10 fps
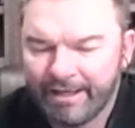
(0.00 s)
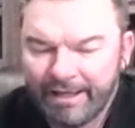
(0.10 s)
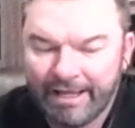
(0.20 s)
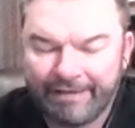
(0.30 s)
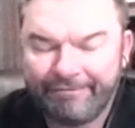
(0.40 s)

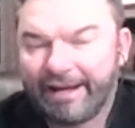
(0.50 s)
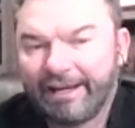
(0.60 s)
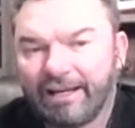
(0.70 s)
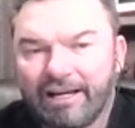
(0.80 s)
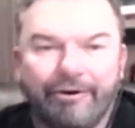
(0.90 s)
if I can
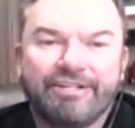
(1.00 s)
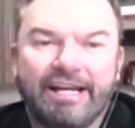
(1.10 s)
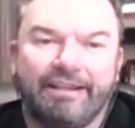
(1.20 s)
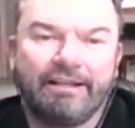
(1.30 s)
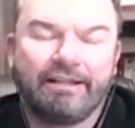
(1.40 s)
encourage
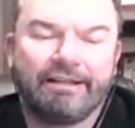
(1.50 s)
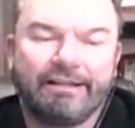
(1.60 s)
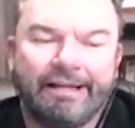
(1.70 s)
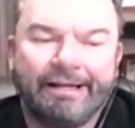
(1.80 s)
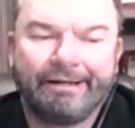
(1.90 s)
anything,
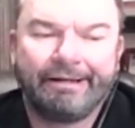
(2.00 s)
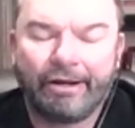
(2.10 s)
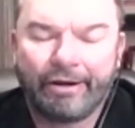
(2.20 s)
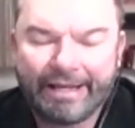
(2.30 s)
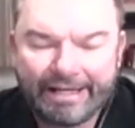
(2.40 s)

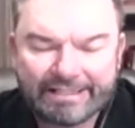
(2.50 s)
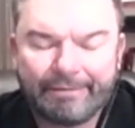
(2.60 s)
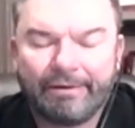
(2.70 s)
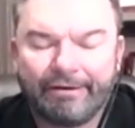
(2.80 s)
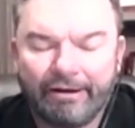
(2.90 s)
I'll get
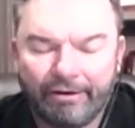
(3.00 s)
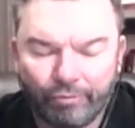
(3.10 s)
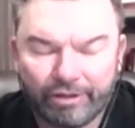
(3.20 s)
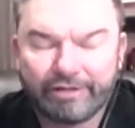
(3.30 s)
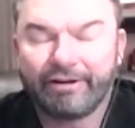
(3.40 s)
some
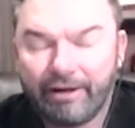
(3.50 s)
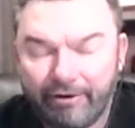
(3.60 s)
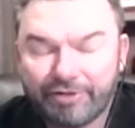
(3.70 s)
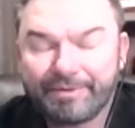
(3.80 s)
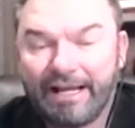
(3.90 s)
word of
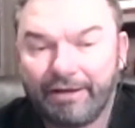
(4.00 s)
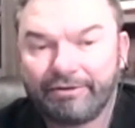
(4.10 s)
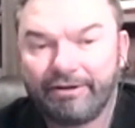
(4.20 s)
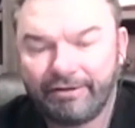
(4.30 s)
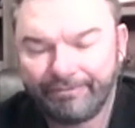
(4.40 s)
encouragement out
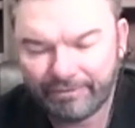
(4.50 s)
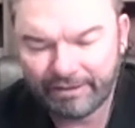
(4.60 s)
there,